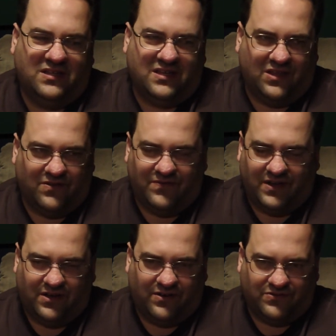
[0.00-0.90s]
the other
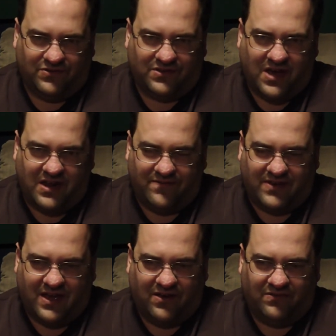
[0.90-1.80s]
video, I was just kind of
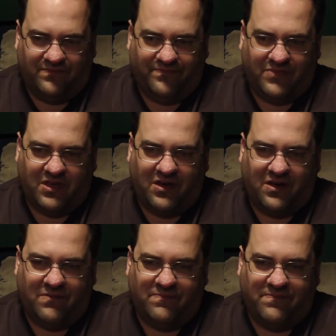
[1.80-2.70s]
down.
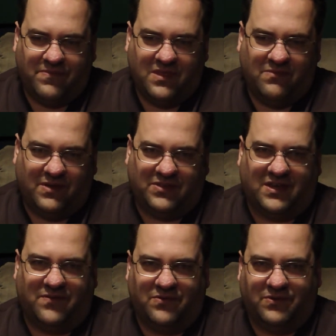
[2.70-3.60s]
Um, I think
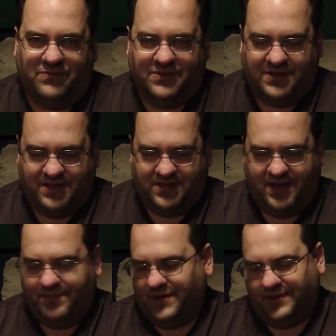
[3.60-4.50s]
everyone was that
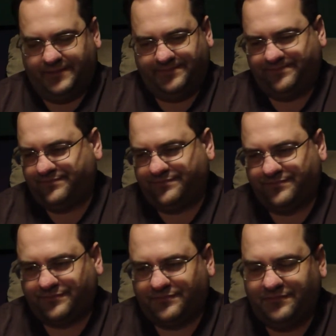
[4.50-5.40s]
day, but
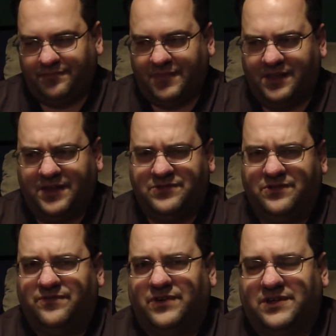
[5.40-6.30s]
life's too
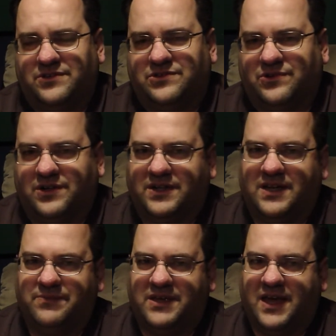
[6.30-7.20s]
freaking short. Got
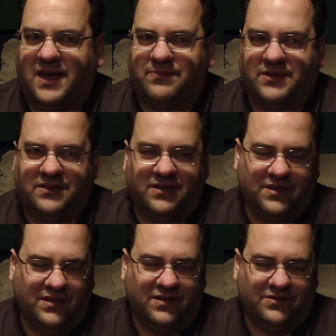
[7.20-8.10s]
to be happy.
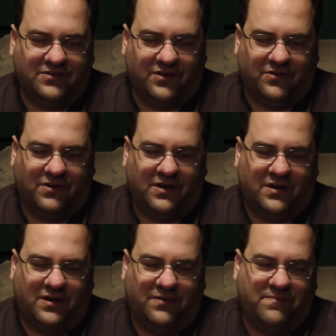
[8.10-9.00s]
So,
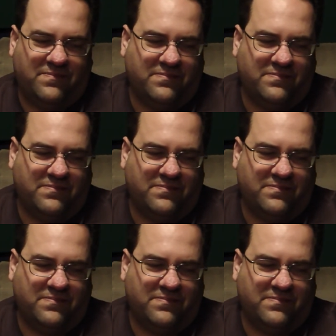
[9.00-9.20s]
um,